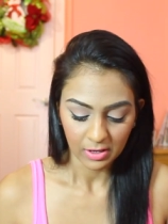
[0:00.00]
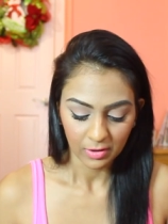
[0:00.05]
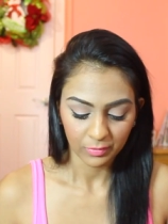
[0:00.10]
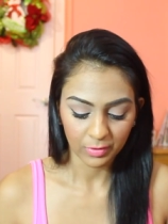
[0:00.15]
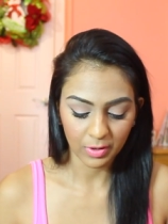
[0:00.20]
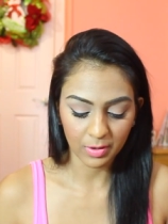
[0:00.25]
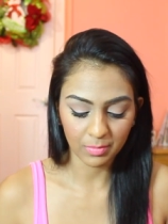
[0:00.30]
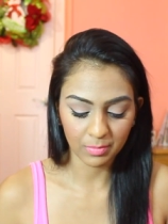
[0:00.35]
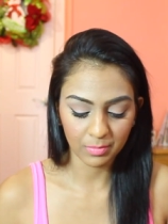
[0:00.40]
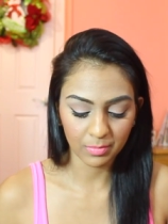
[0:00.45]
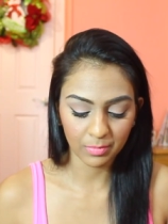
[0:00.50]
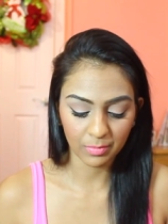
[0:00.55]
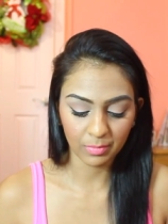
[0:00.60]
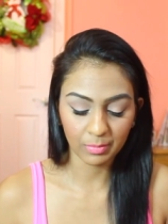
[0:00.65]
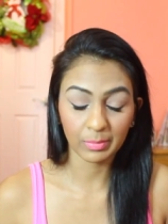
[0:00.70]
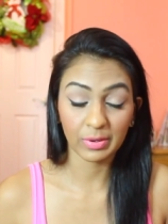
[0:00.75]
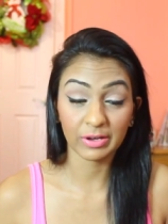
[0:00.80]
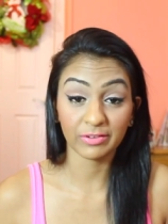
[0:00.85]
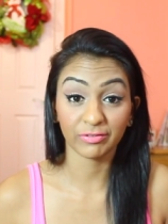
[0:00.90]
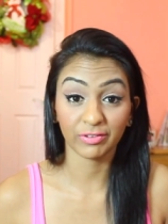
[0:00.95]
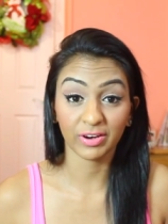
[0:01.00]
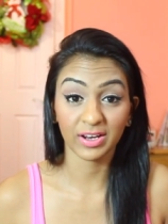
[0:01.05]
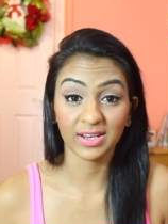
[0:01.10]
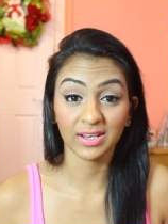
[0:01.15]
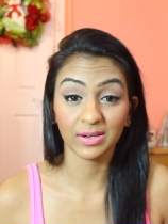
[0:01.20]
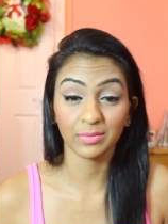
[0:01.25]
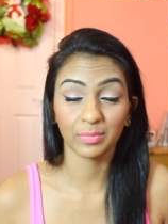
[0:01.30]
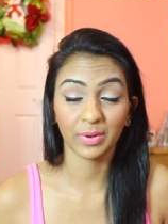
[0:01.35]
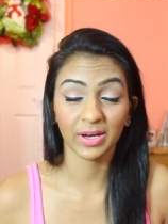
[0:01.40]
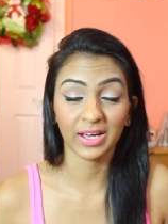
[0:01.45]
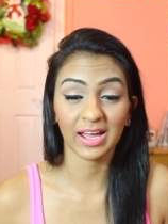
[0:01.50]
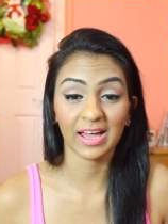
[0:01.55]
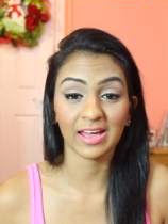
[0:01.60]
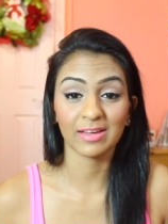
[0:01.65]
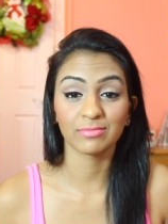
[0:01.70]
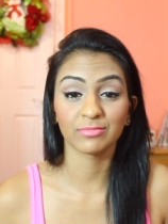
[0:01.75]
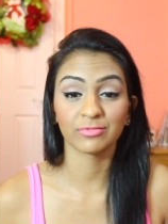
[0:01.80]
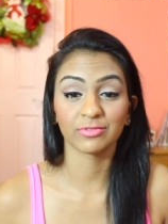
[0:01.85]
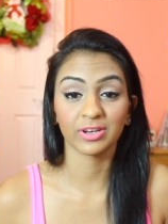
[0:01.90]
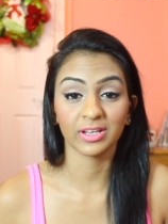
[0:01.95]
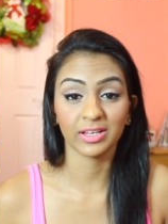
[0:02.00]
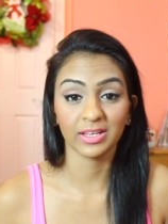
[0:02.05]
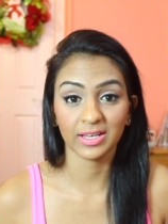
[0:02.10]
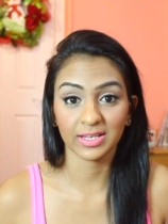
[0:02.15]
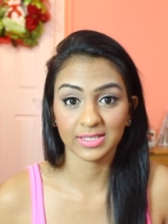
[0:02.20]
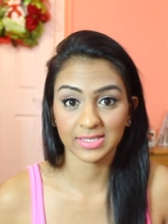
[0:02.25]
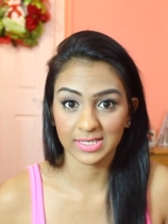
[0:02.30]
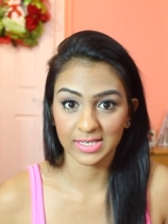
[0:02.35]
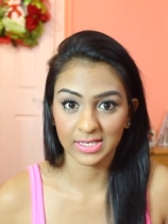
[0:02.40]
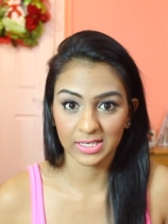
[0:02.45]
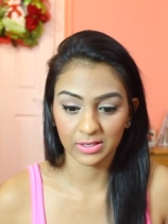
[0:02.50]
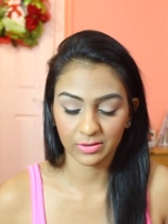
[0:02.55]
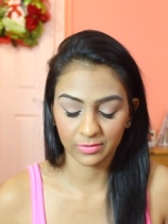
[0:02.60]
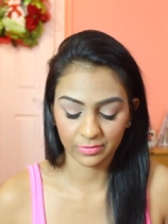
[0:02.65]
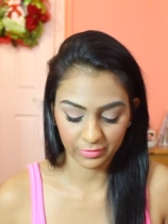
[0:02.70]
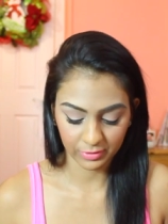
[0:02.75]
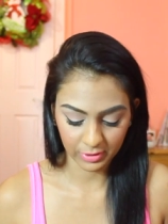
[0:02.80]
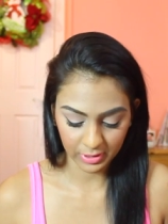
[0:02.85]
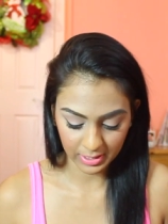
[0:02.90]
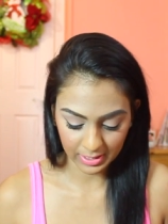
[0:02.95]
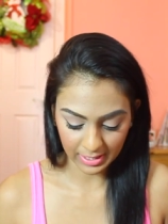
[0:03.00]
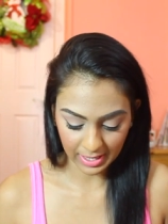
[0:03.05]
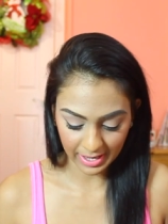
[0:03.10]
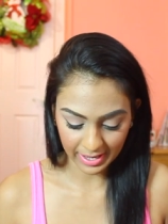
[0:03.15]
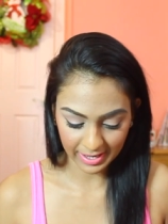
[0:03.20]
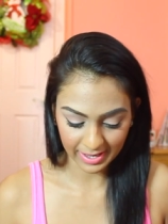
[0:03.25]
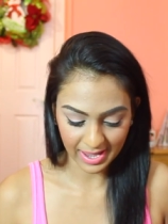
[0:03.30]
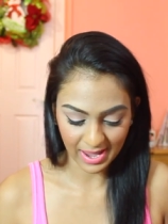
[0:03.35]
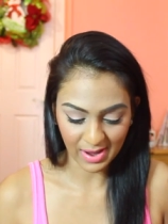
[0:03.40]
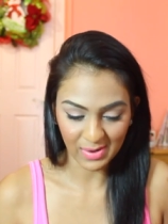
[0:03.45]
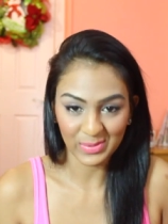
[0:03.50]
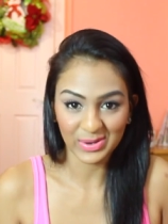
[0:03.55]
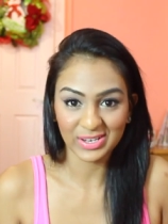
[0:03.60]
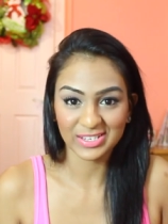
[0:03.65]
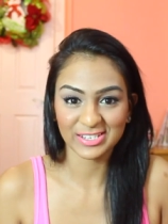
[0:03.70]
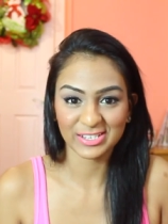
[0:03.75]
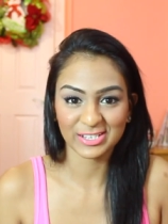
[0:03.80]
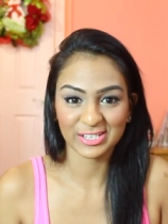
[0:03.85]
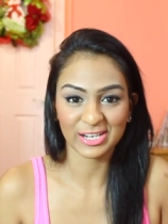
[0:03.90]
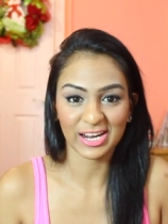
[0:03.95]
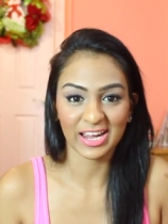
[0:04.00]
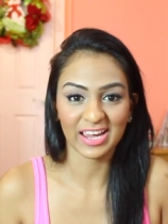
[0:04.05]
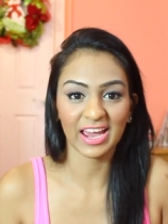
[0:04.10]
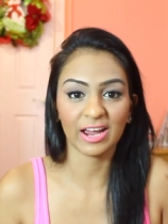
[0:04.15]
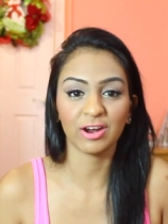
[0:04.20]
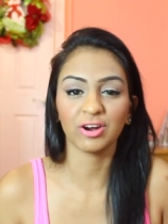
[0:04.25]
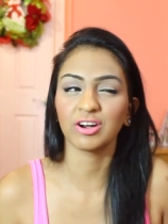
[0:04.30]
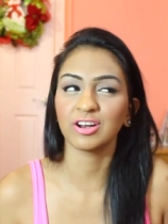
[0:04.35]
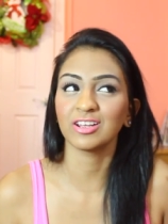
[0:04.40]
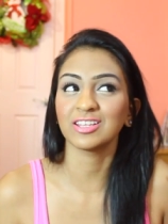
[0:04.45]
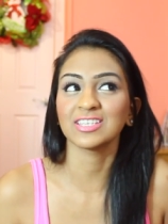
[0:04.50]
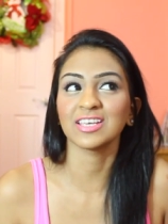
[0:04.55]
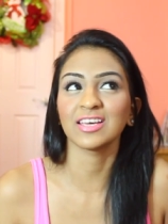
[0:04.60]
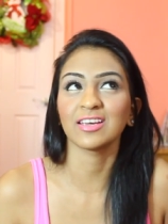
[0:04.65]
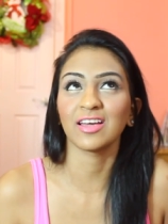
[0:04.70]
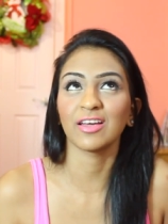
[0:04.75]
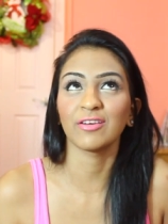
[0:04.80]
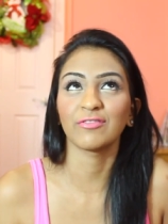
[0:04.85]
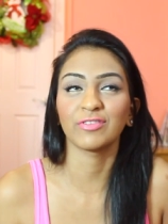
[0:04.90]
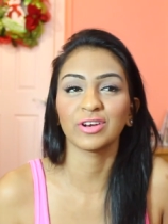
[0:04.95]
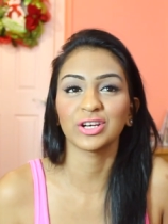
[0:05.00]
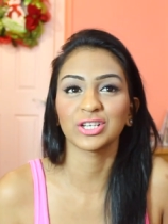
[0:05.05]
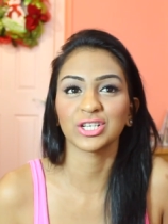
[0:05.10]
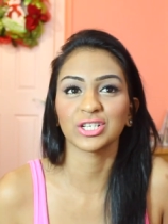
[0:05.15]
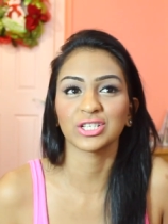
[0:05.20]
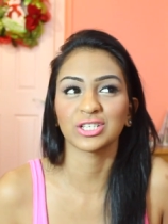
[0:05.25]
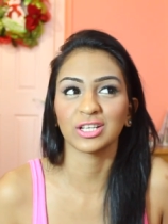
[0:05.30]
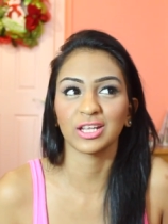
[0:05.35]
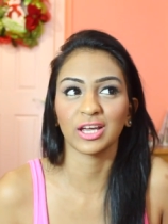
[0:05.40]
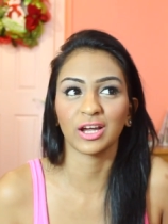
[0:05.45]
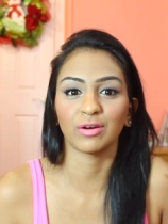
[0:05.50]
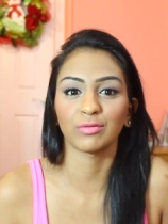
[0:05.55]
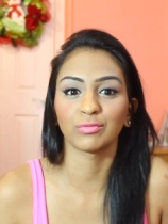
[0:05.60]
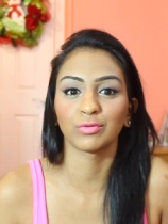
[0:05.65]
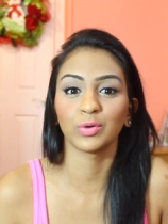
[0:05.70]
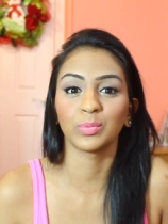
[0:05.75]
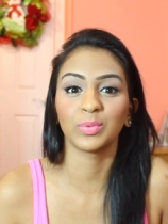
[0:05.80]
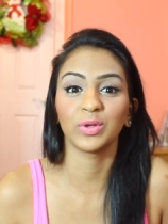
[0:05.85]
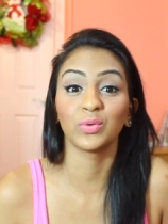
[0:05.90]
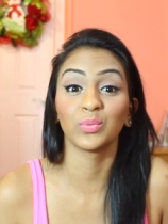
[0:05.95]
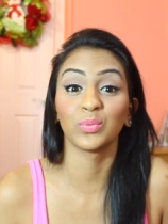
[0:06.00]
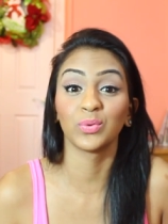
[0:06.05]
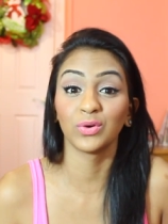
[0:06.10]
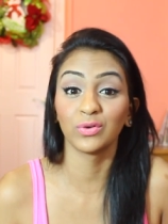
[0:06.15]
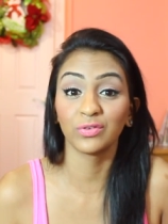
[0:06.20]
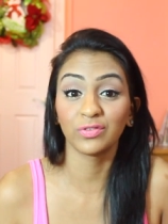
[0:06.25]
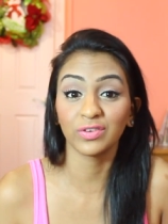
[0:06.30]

from my friend, but I'm really excited for it. I can't wait to try. I heard it's like, it finishes to like a ruby woo